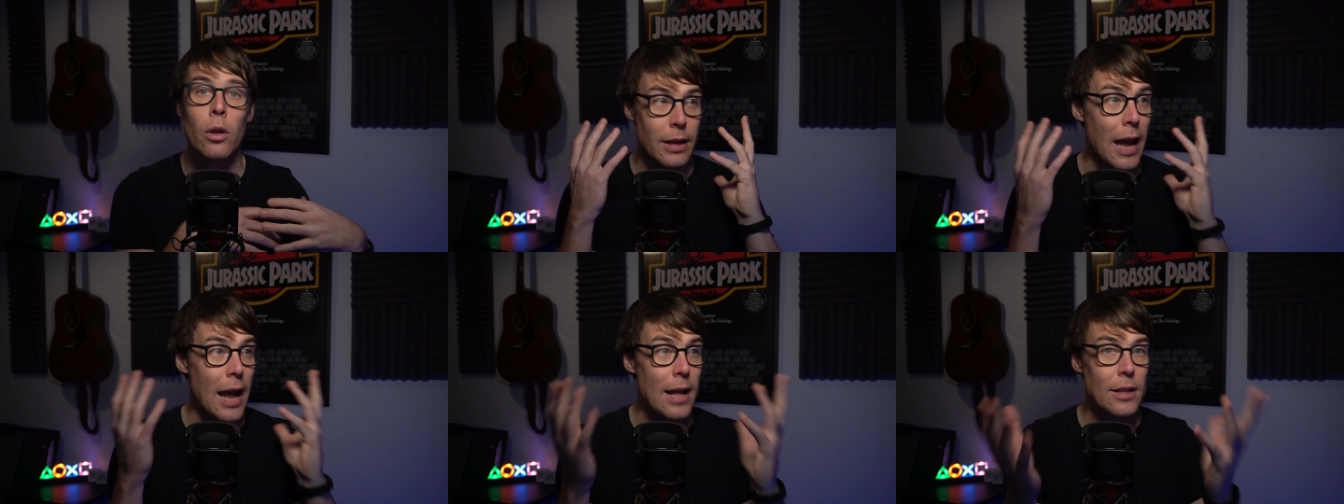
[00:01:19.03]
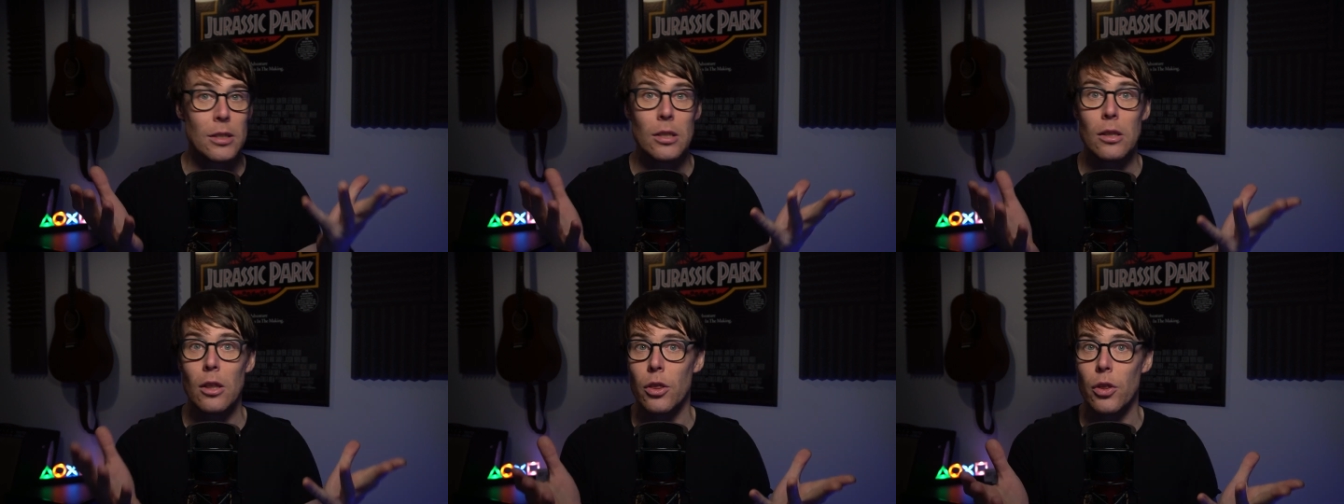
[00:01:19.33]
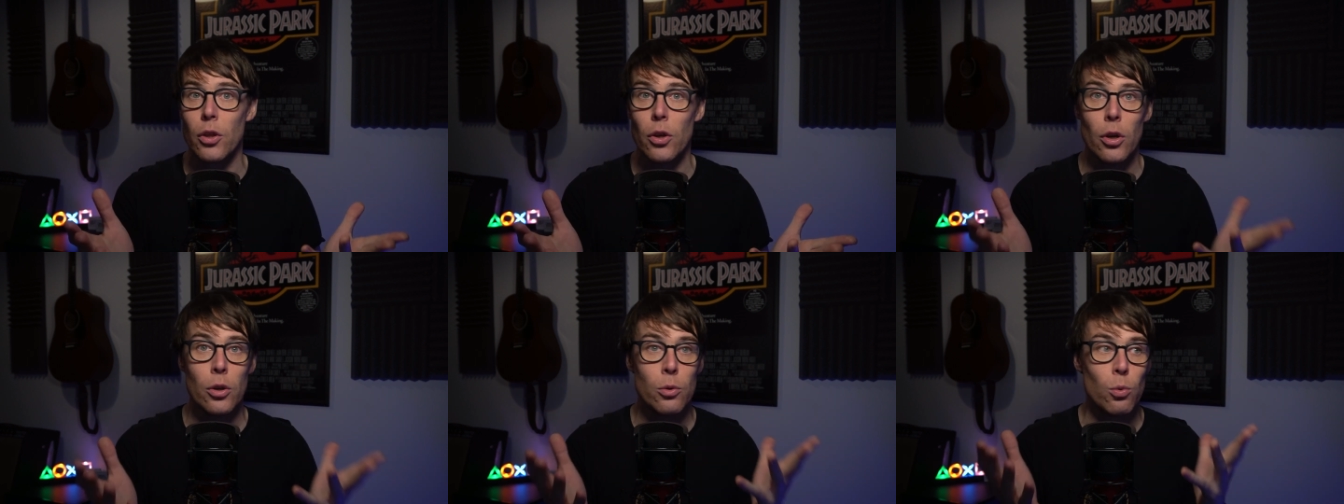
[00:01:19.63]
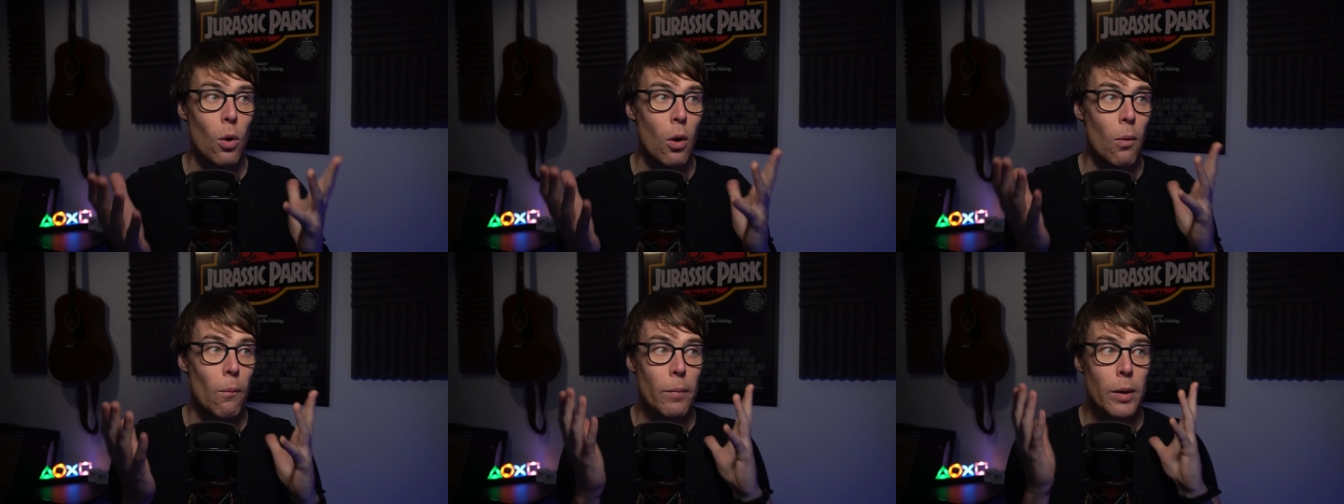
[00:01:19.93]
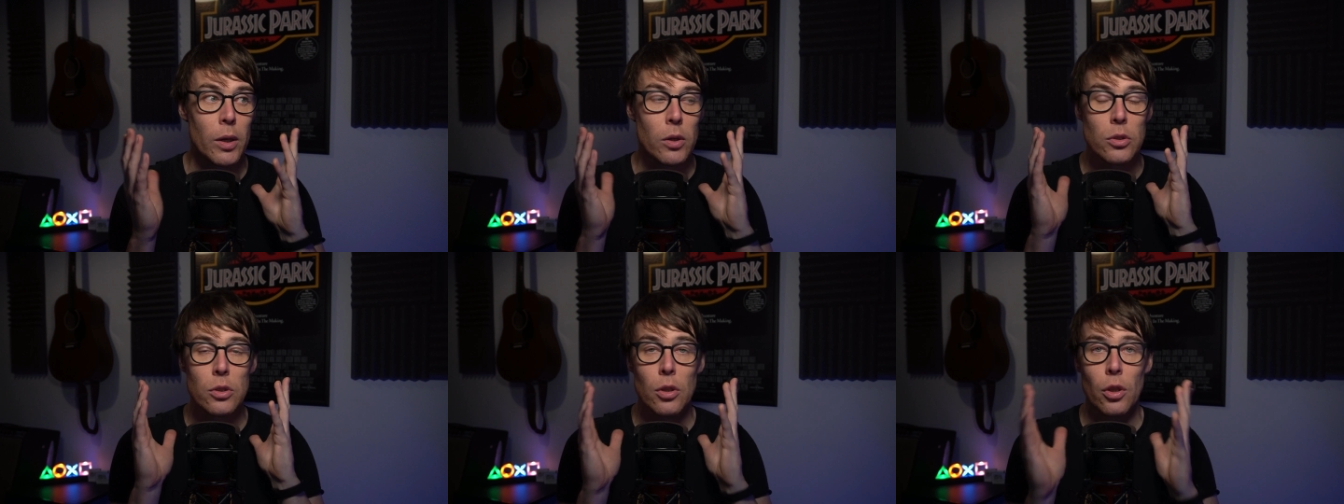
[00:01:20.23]
get to the third one,
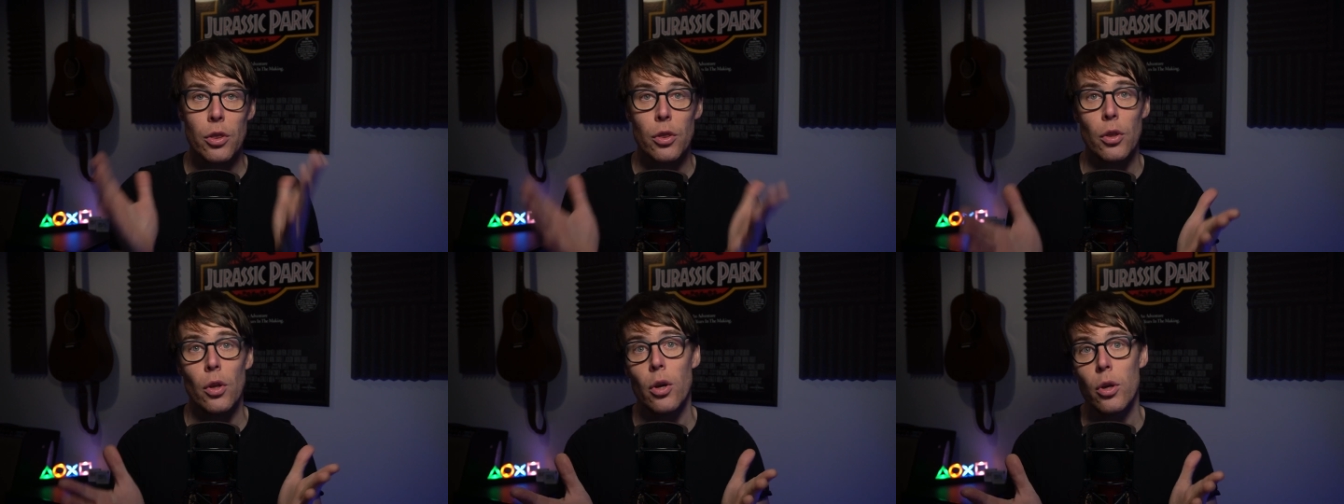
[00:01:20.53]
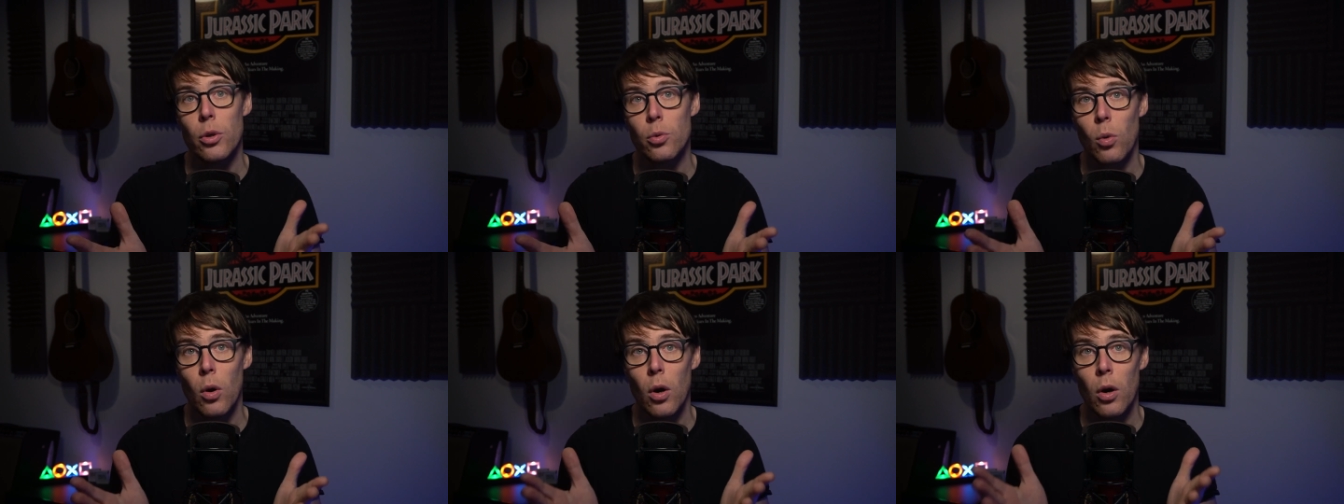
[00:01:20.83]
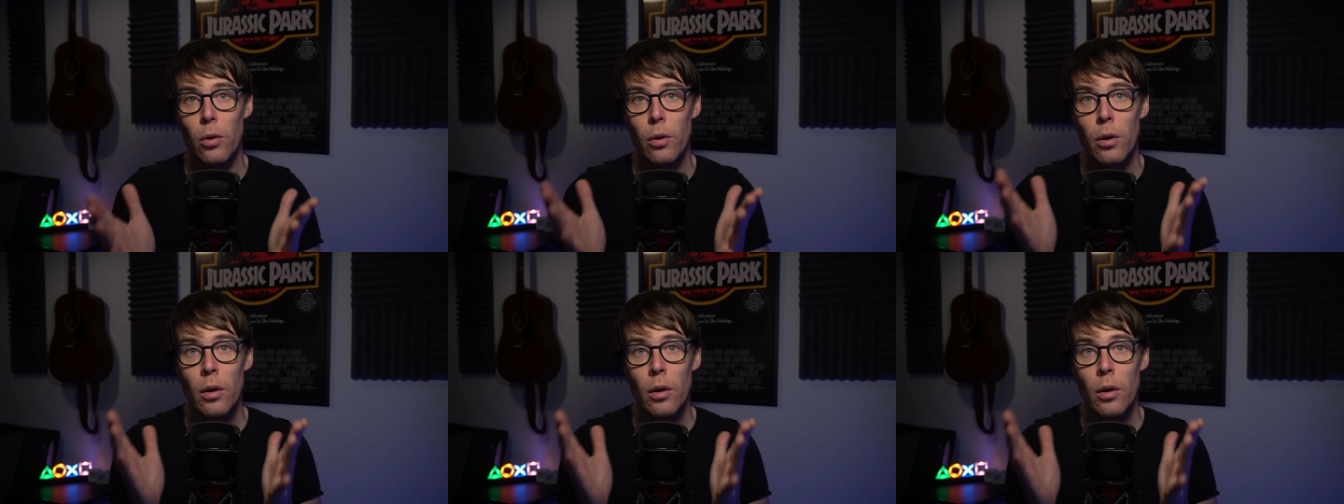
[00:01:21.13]
because the third one,